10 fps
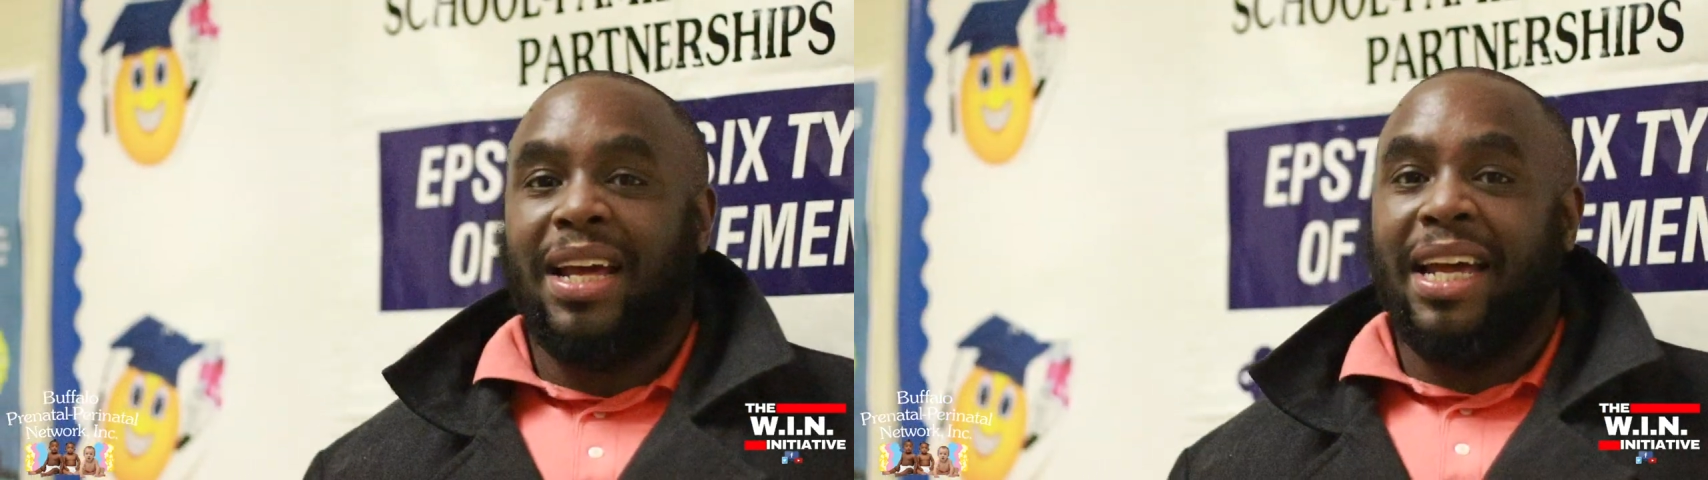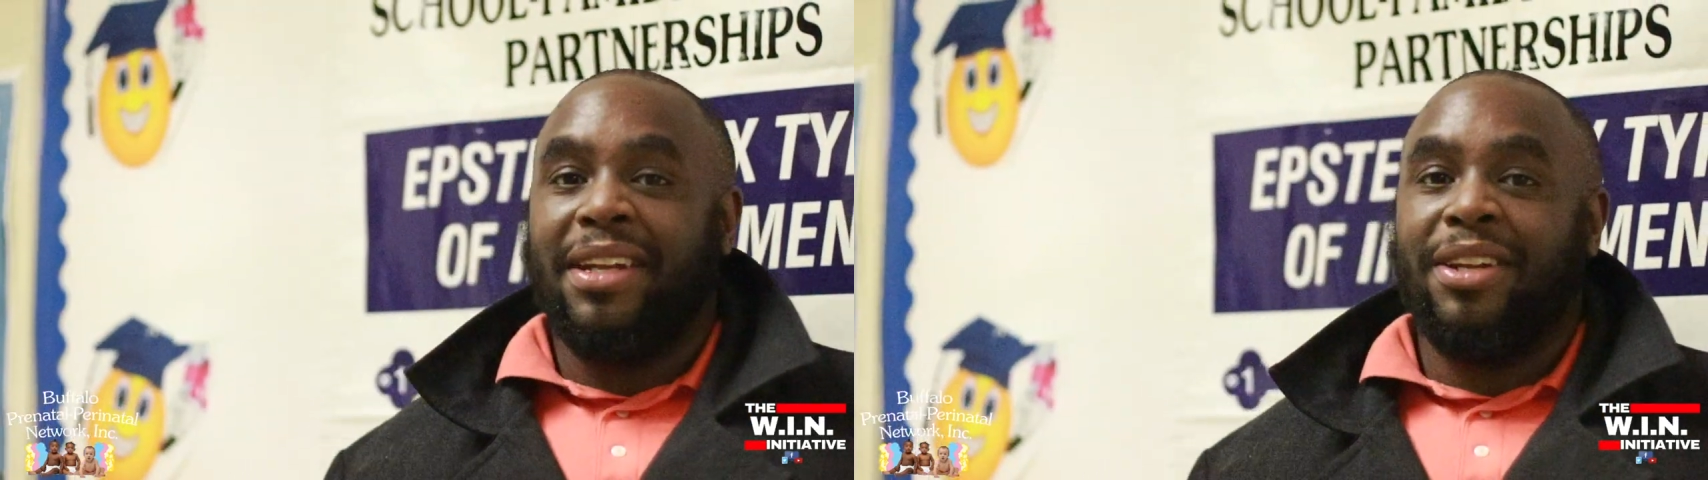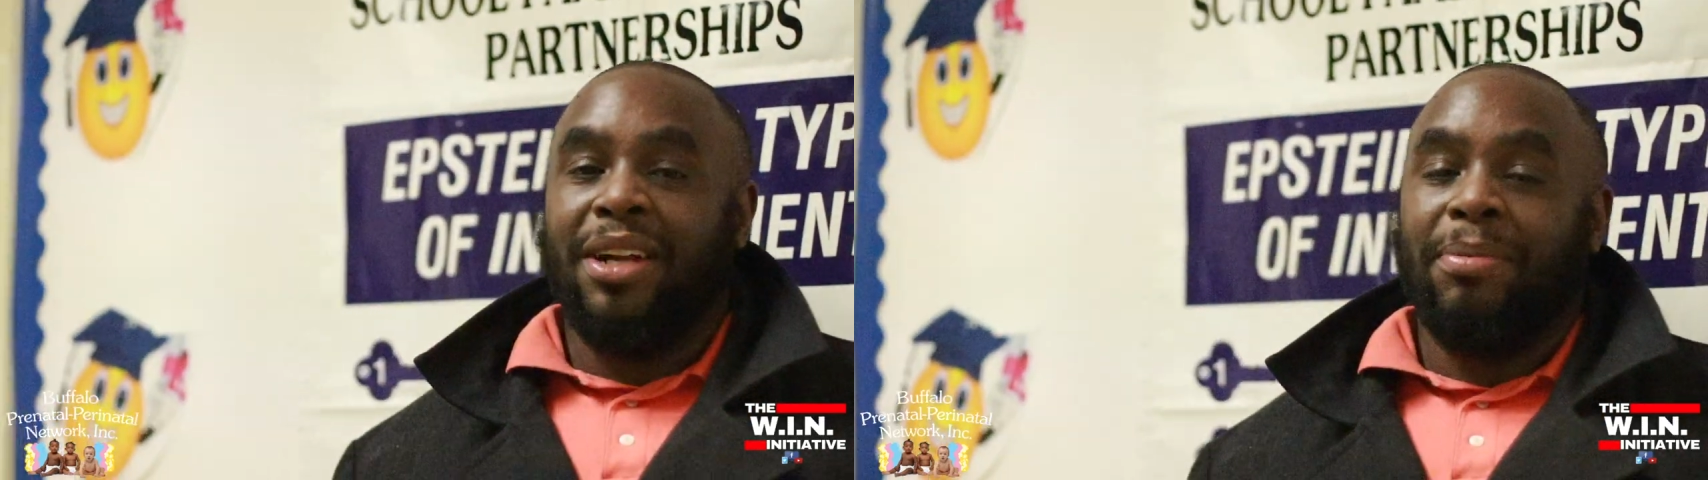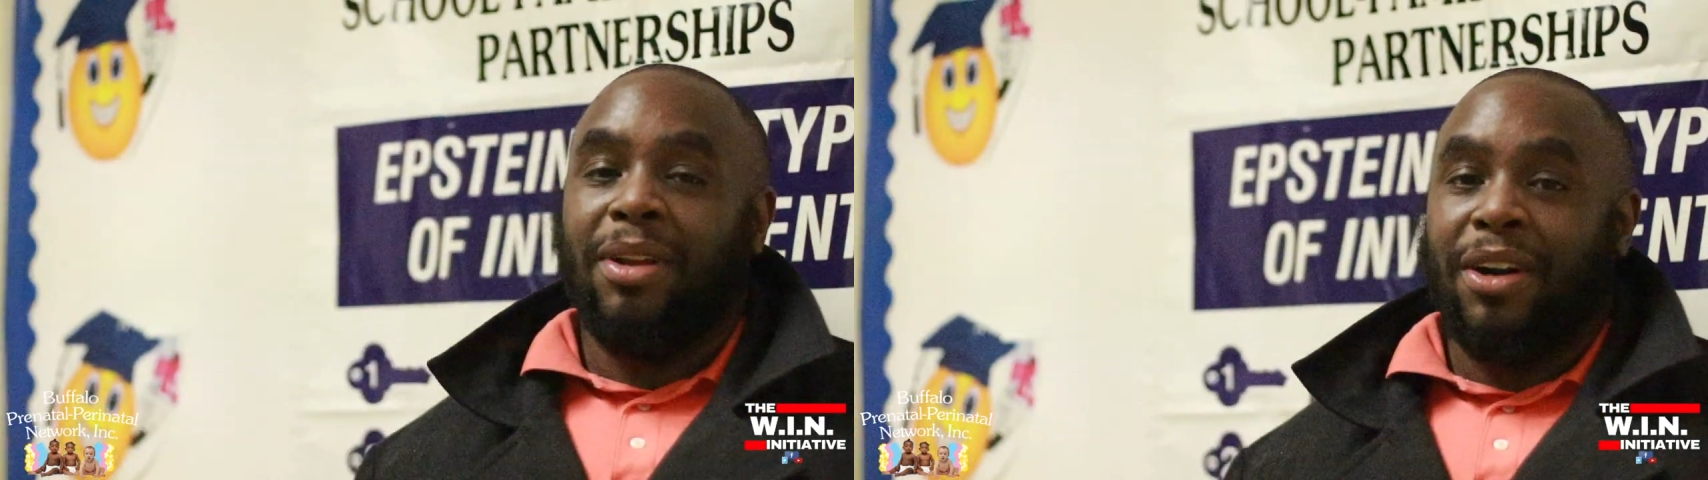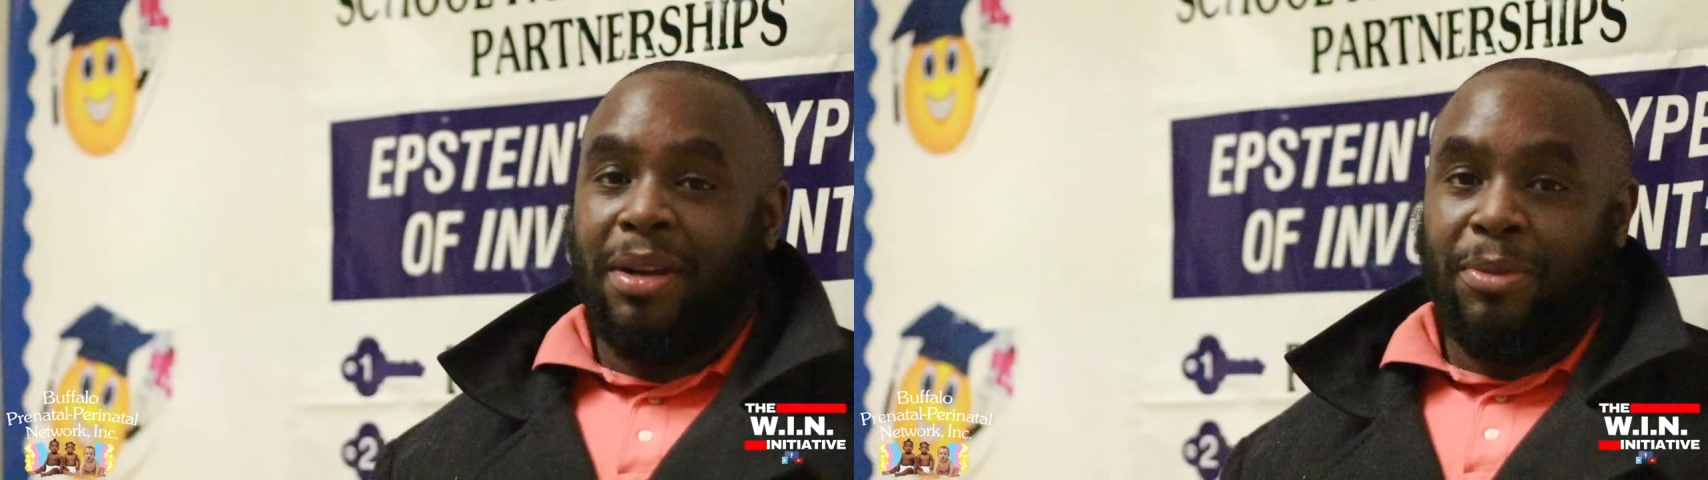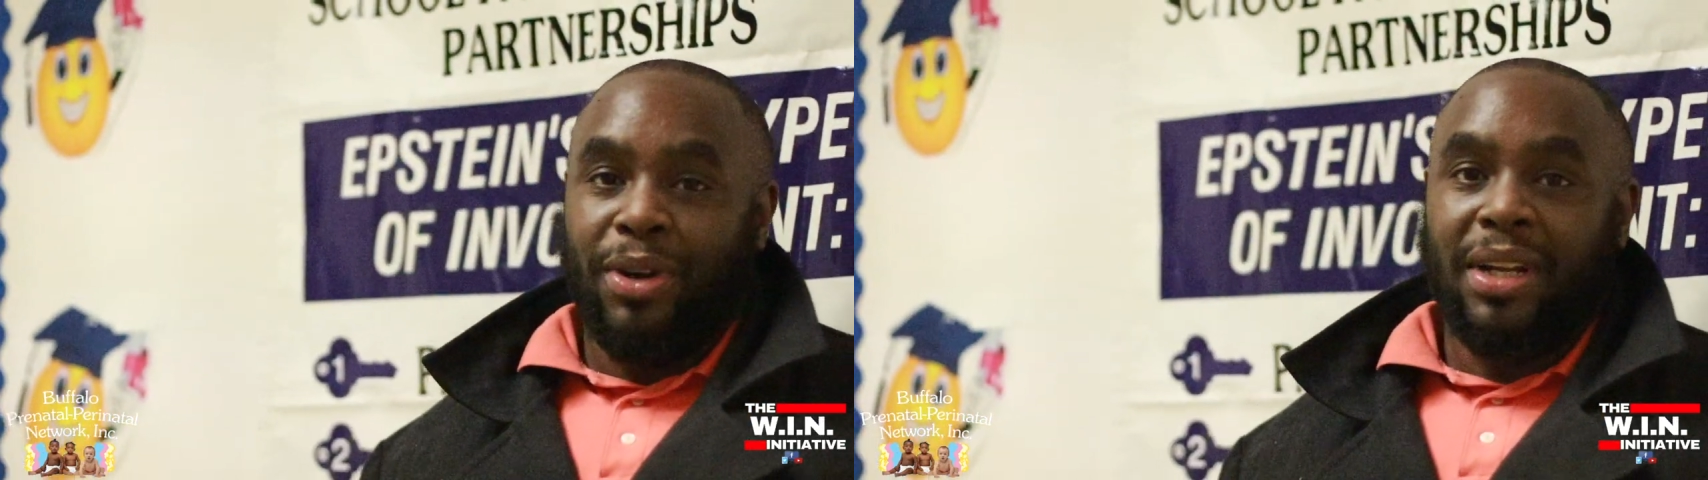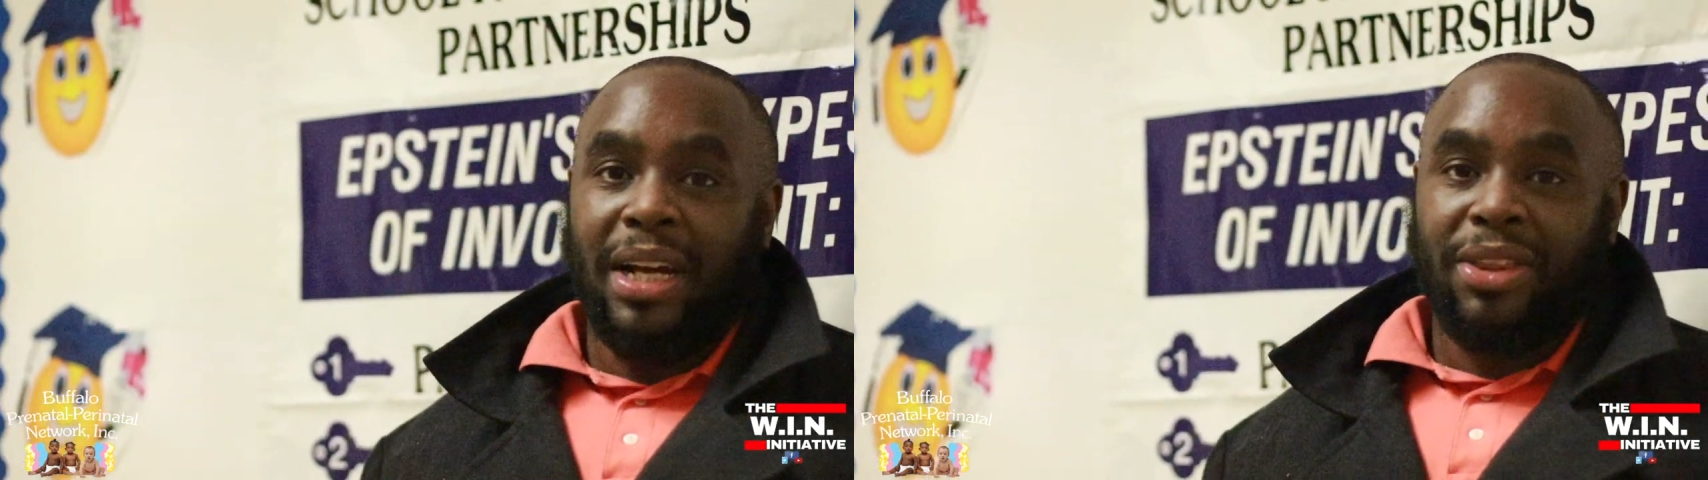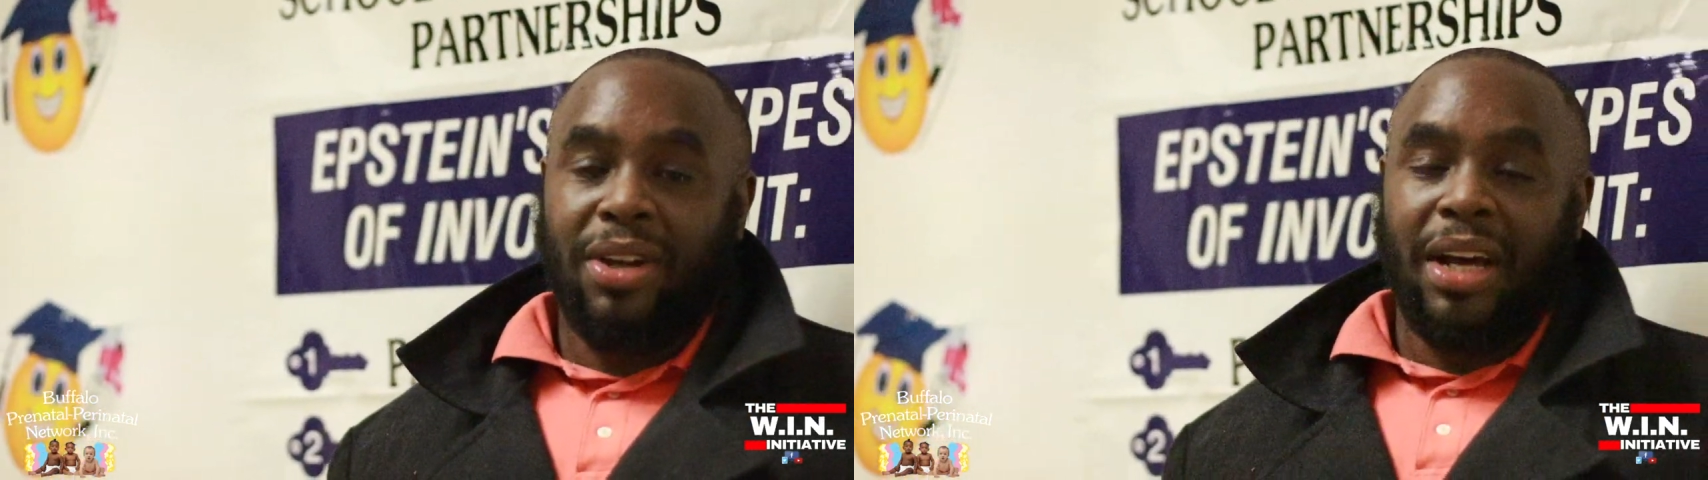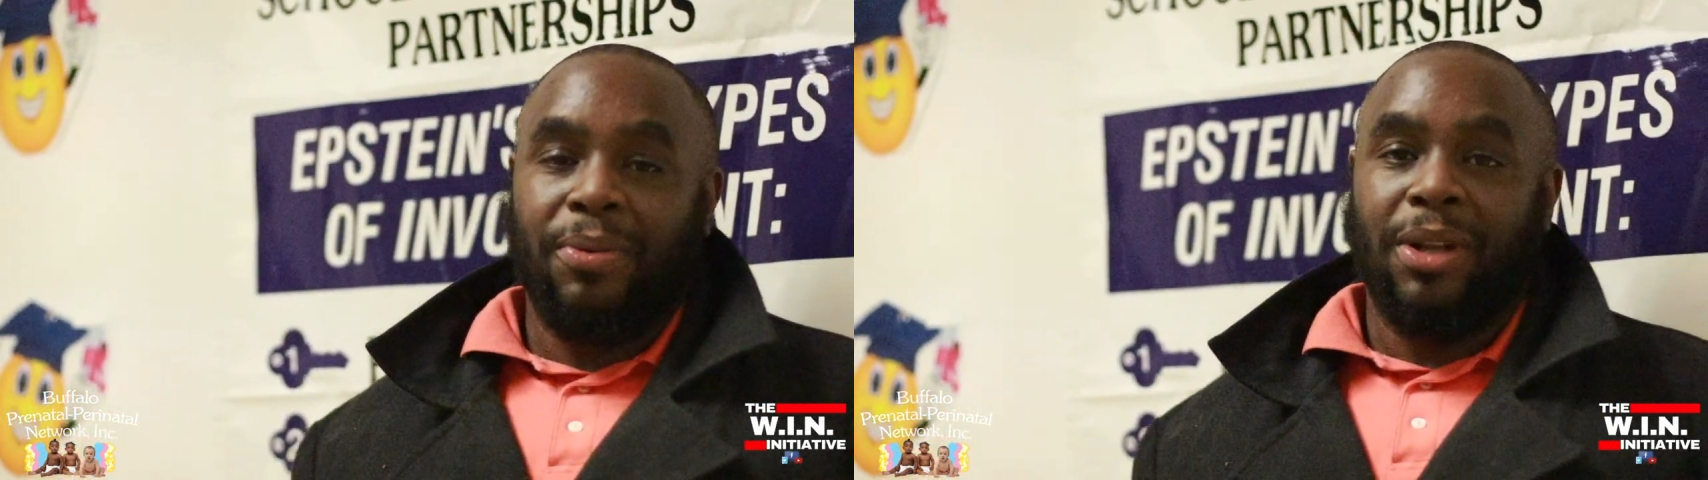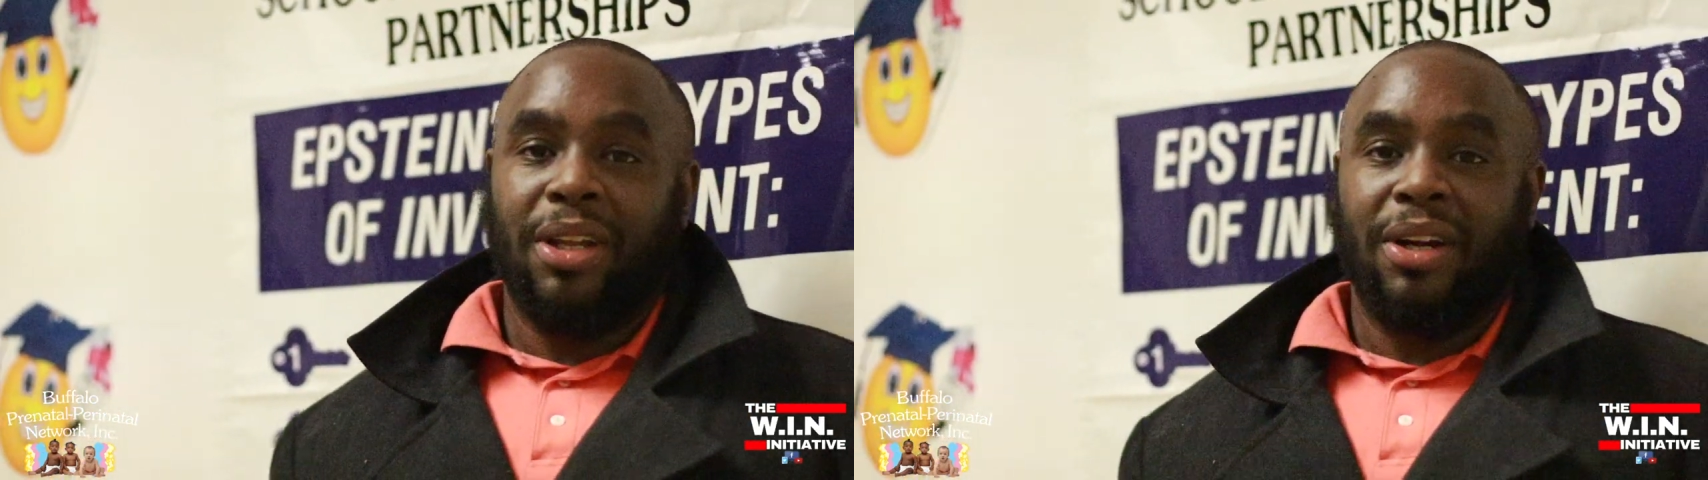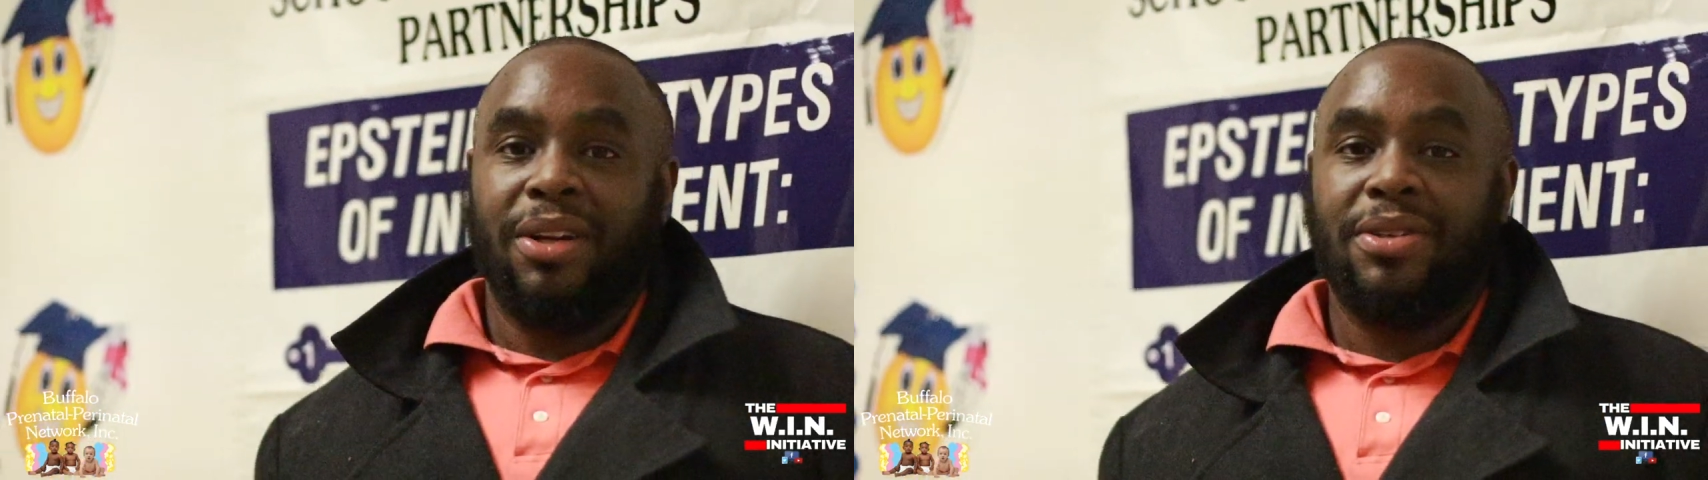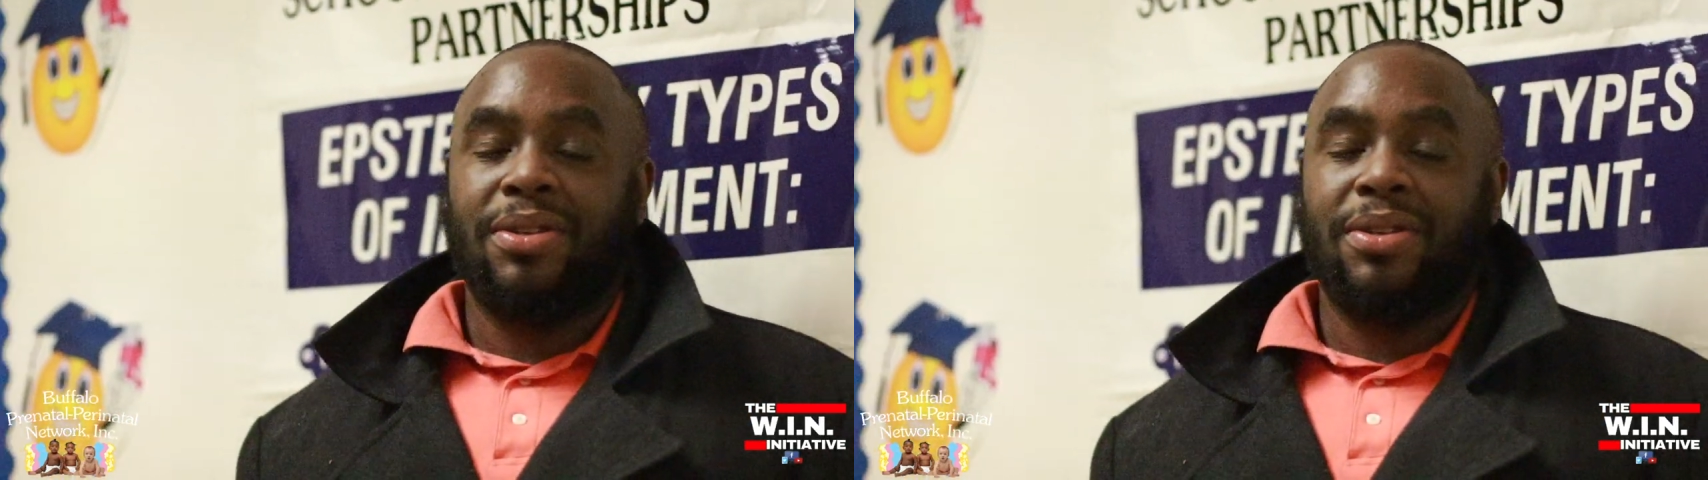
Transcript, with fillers: and I ended up learning more than I thought I would learn,